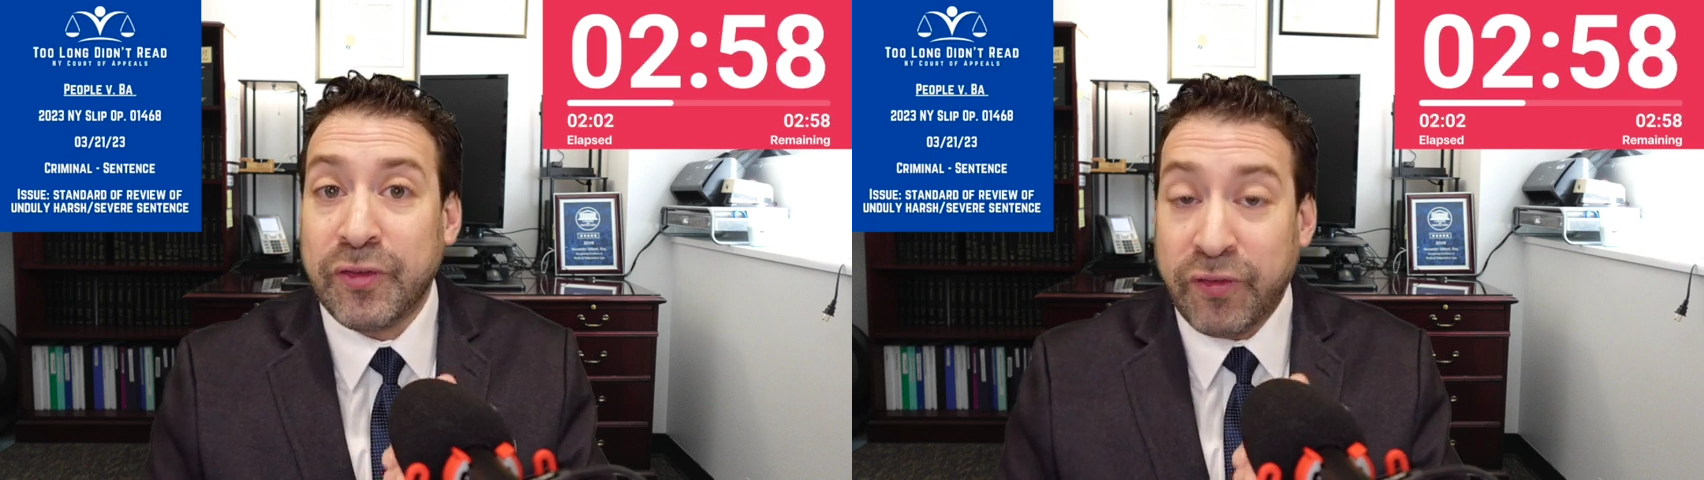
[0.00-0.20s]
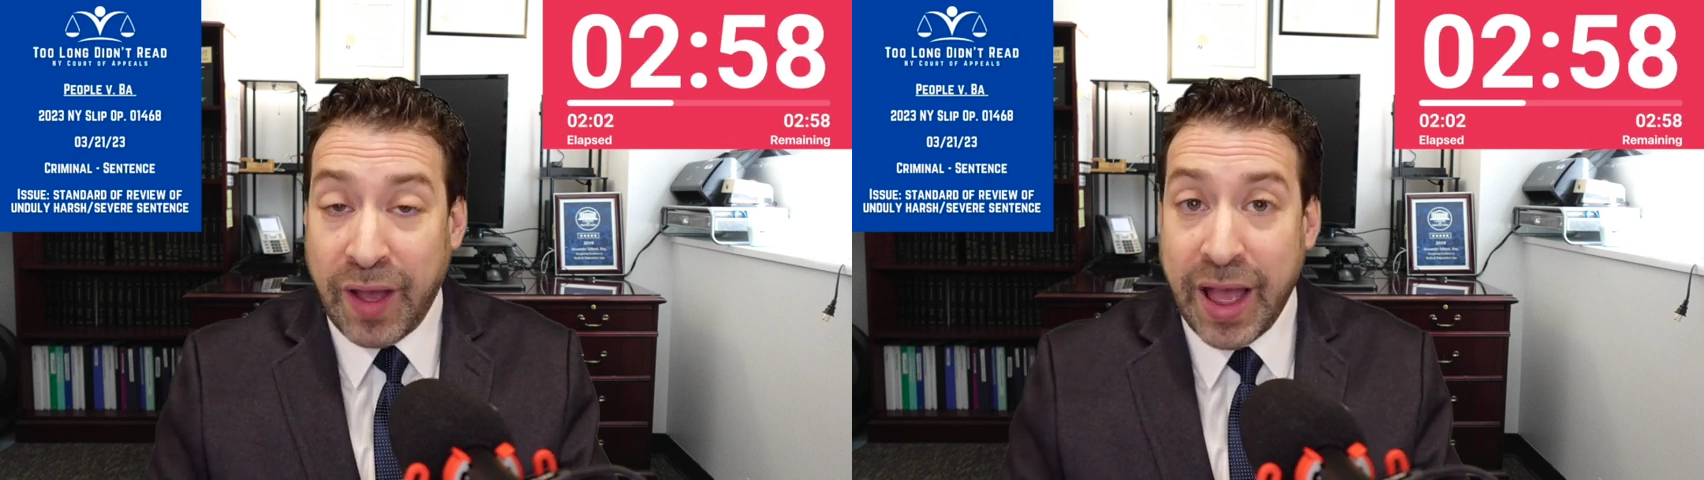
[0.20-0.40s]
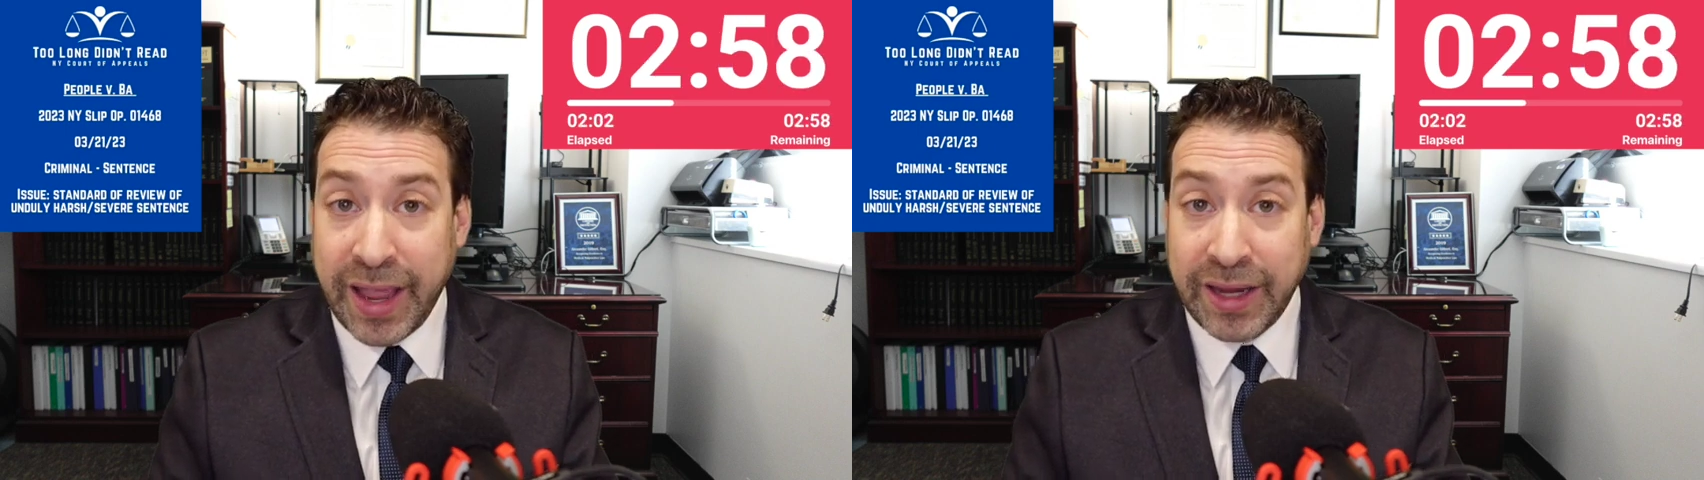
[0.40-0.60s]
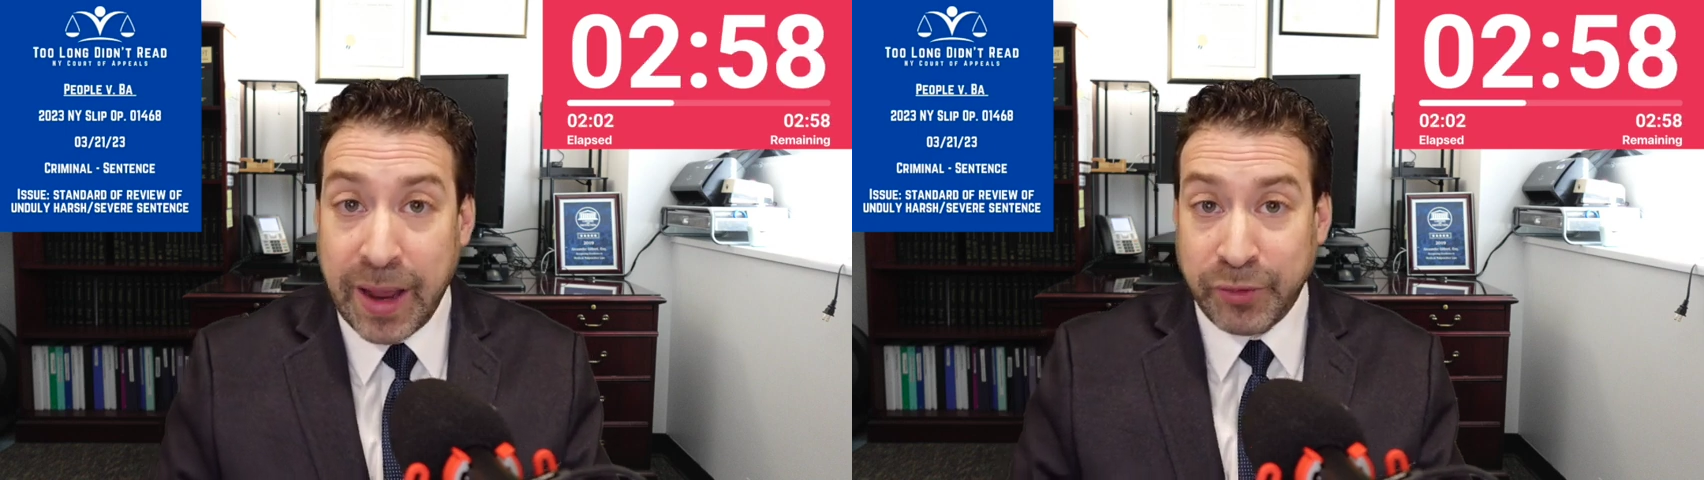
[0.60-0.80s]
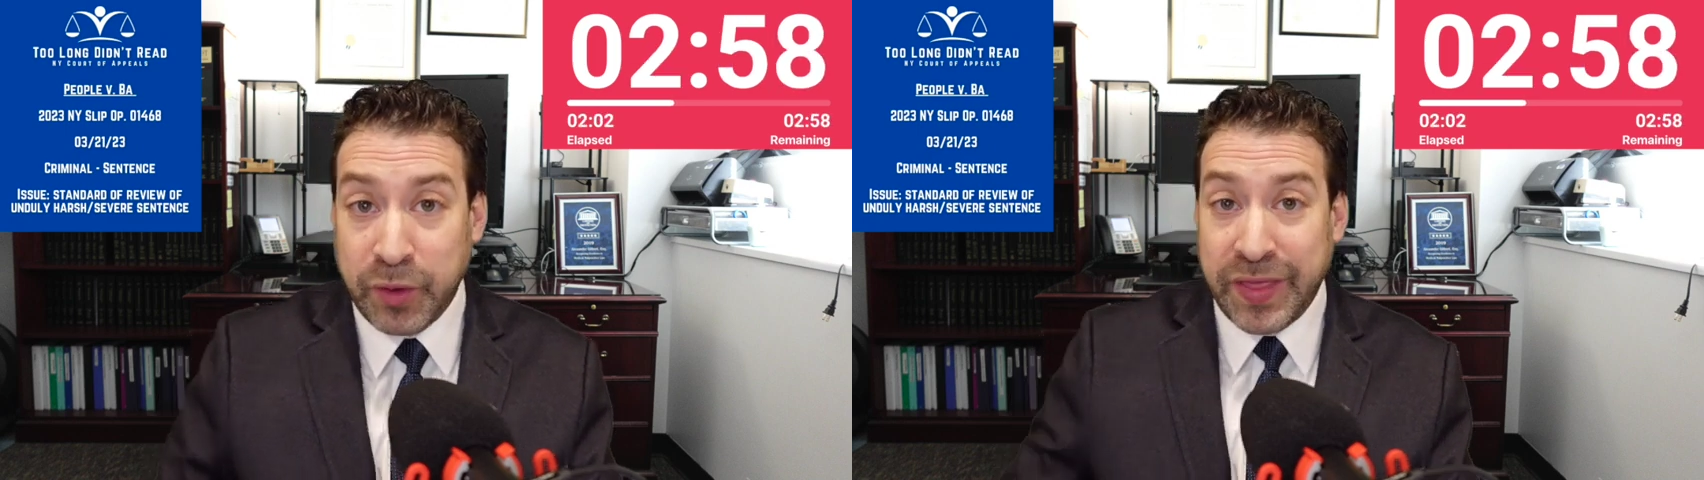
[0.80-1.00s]
fine
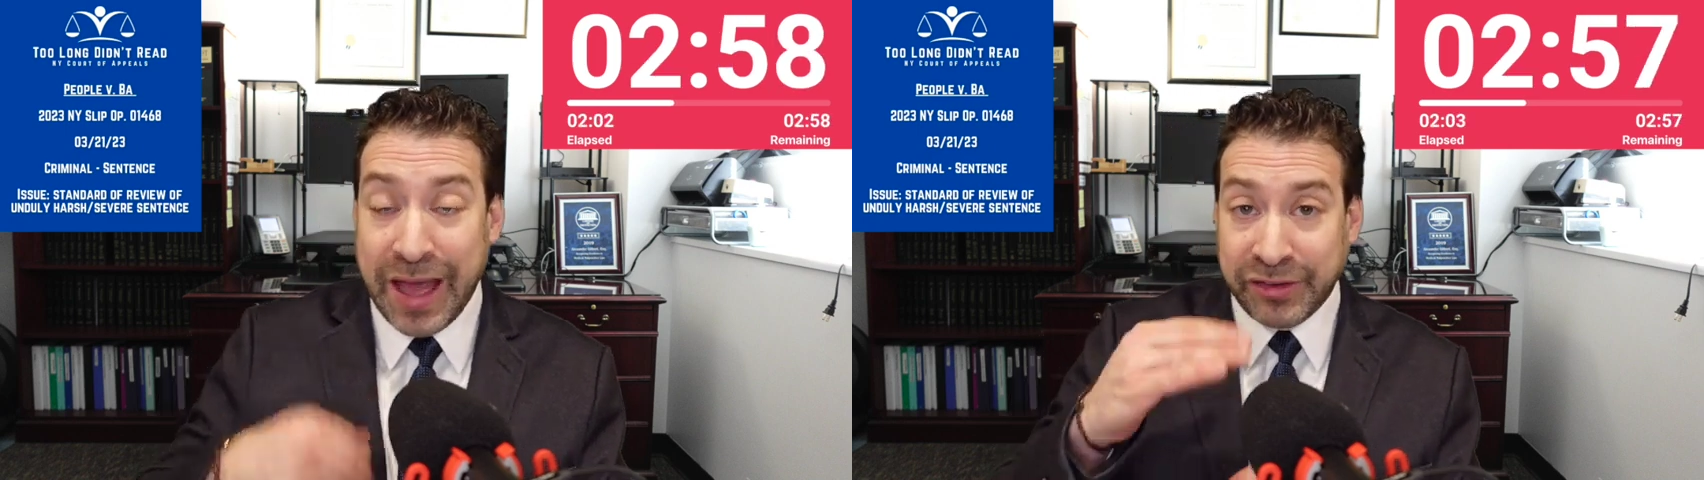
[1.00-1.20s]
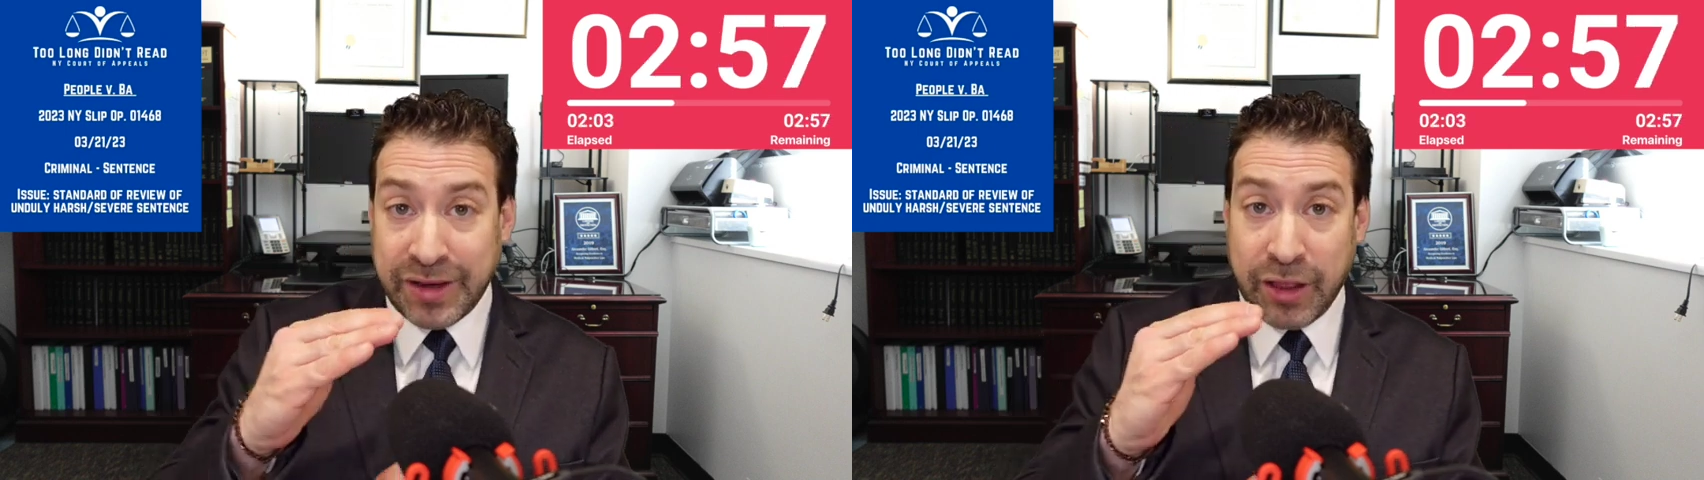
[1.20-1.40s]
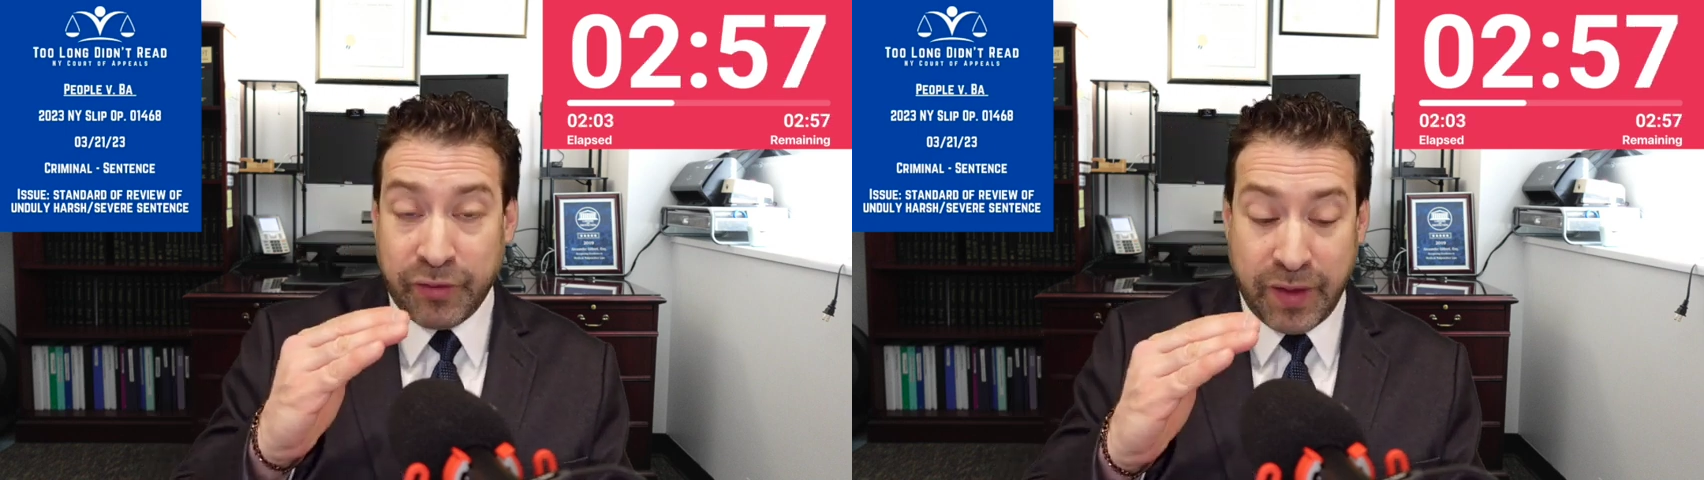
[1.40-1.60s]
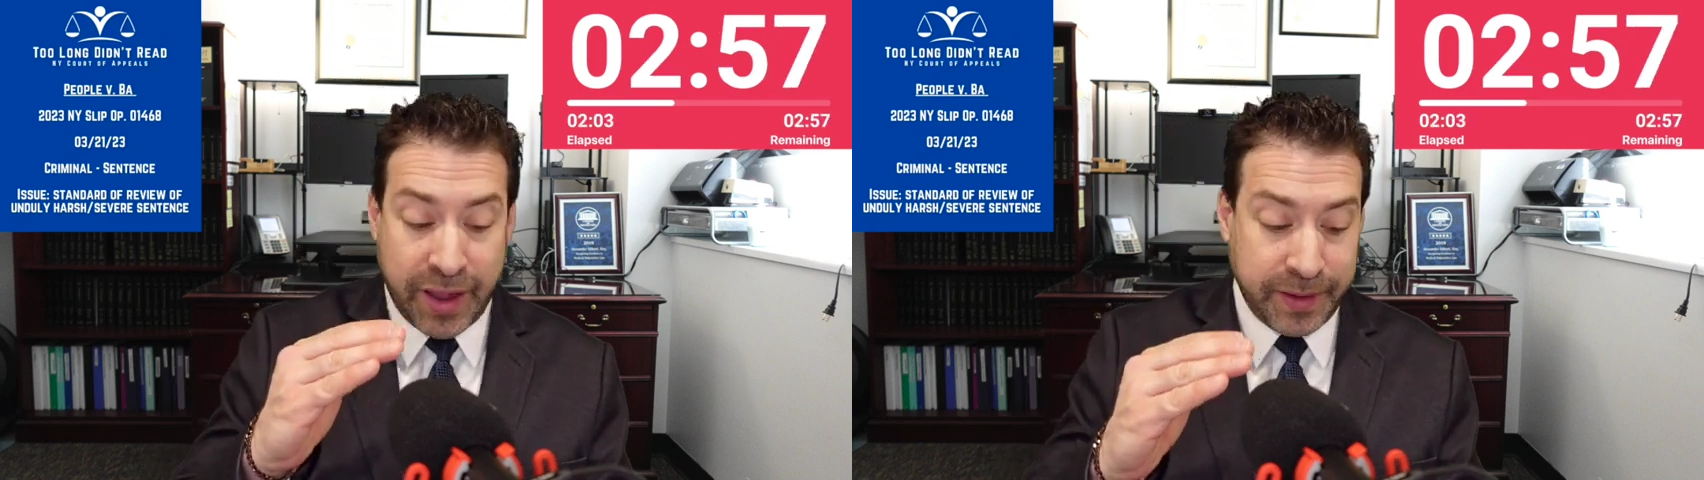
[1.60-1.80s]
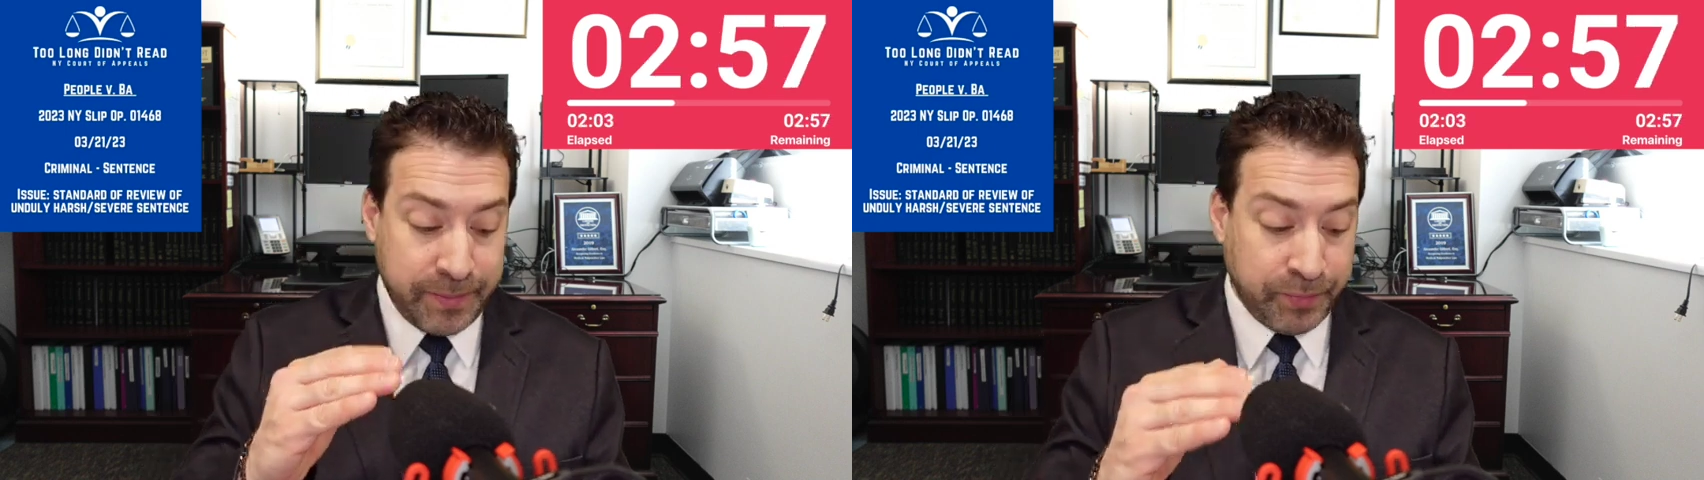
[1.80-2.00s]
up to $1,000
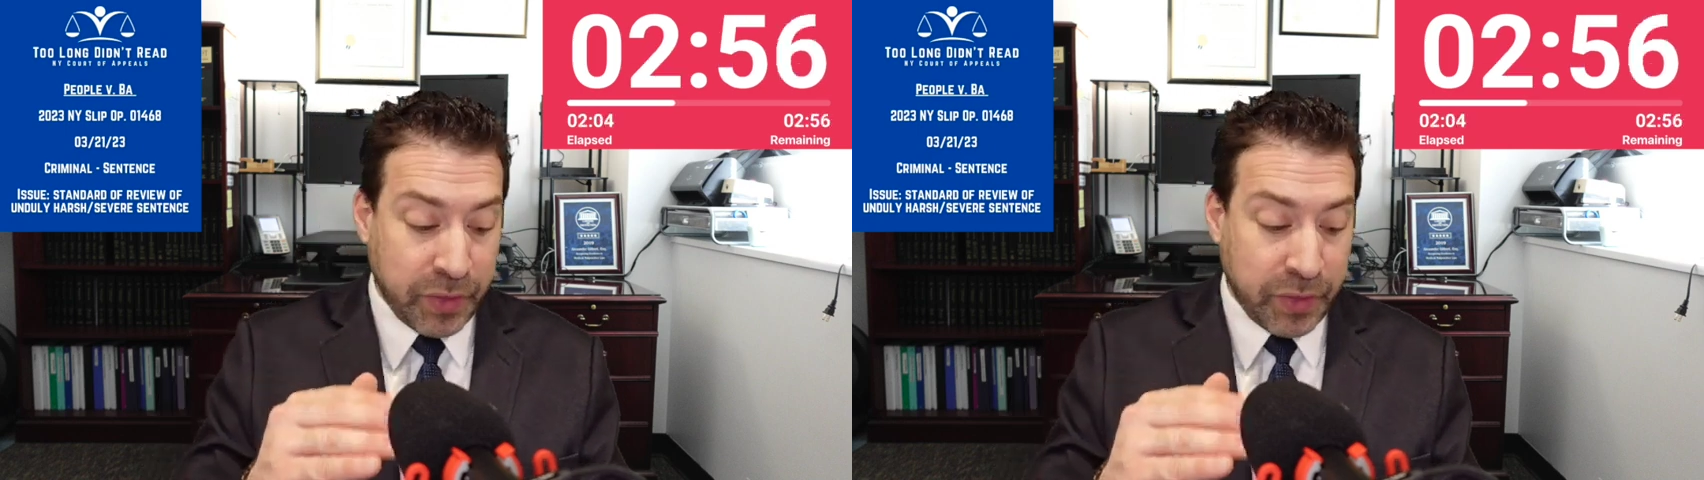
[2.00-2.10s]
fine,